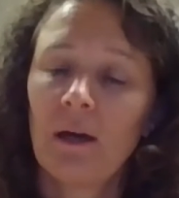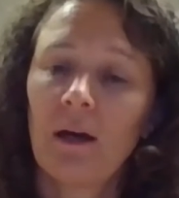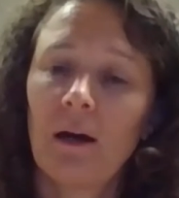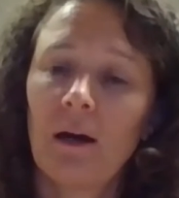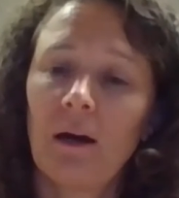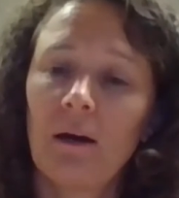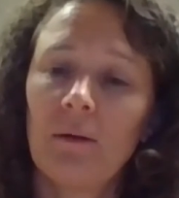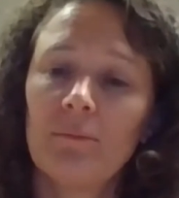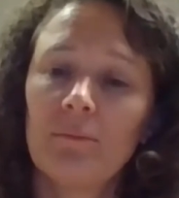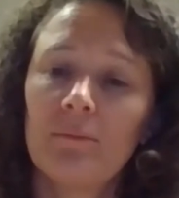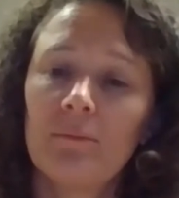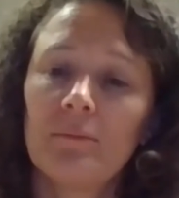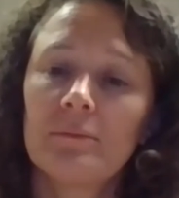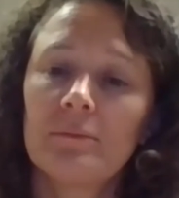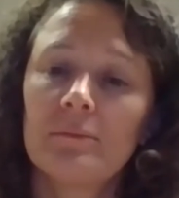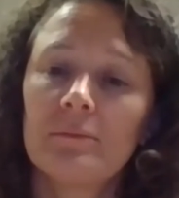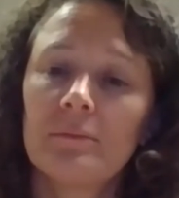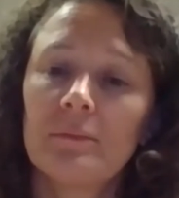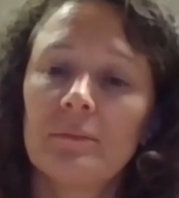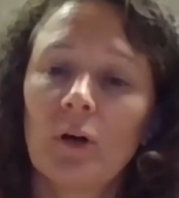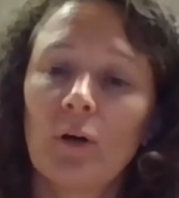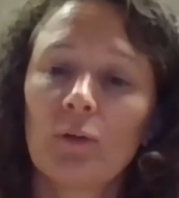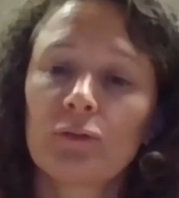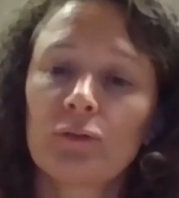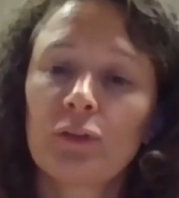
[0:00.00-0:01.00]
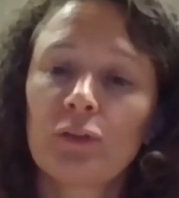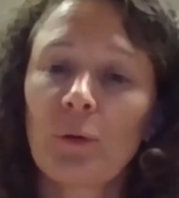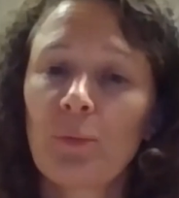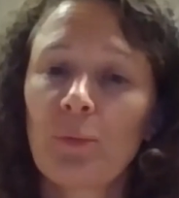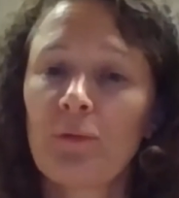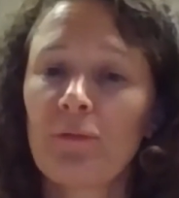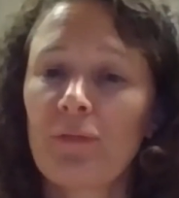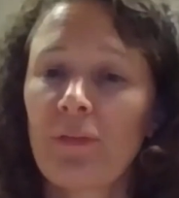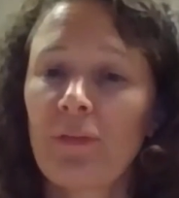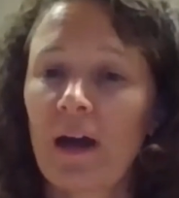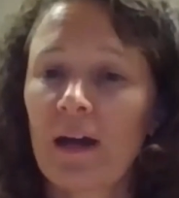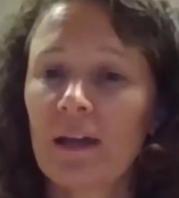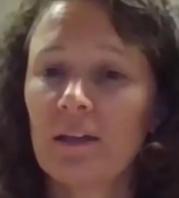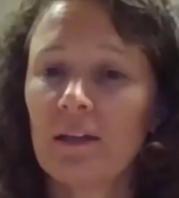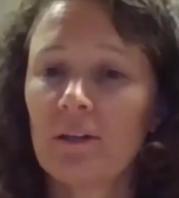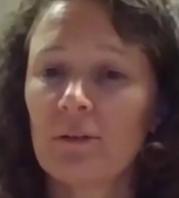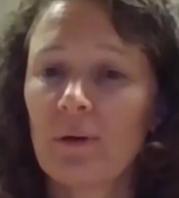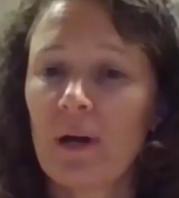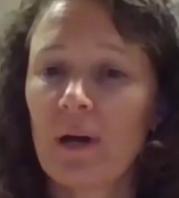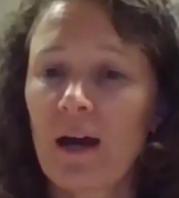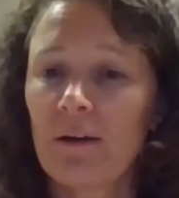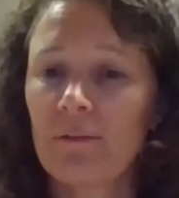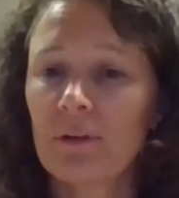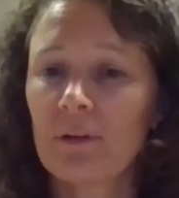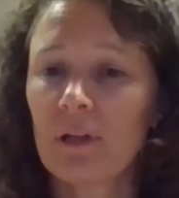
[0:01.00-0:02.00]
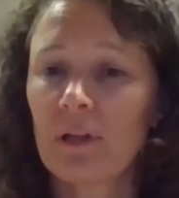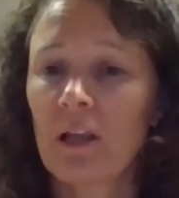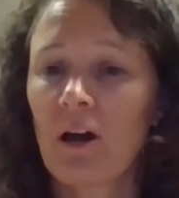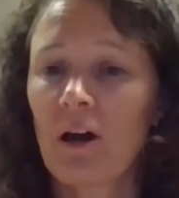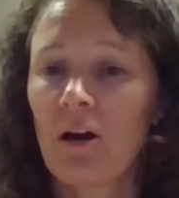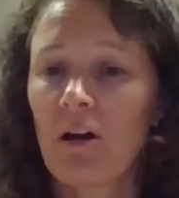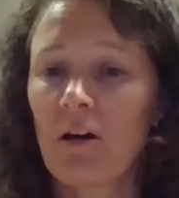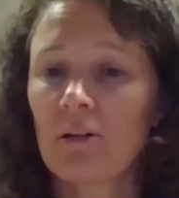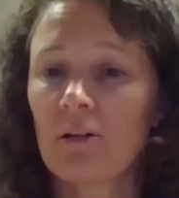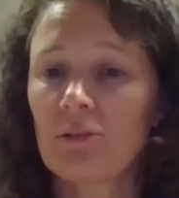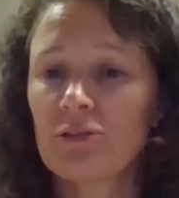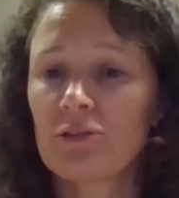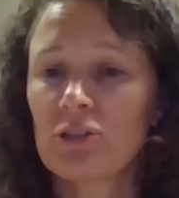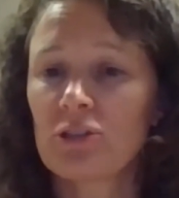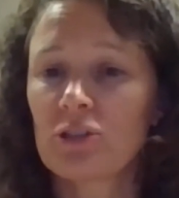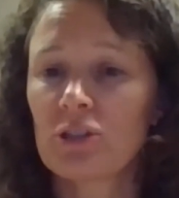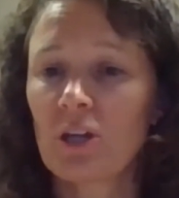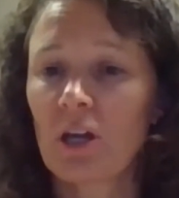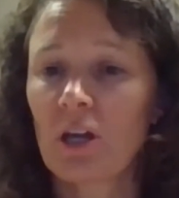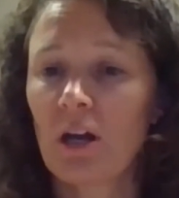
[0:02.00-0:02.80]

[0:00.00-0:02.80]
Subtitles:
On top of that, you'll have a large